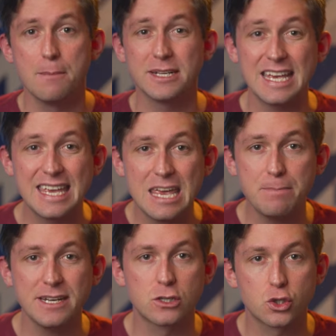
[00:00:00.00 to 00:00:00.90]
But they
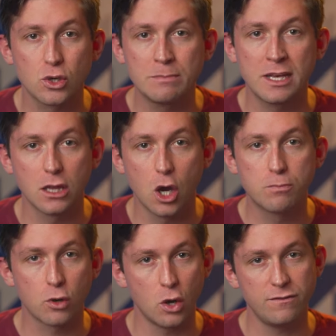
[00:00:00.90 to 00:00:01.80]
keep an extremely low
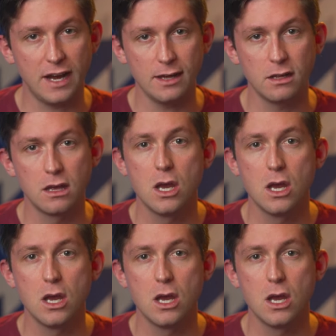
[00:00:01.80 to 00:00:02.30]
profile.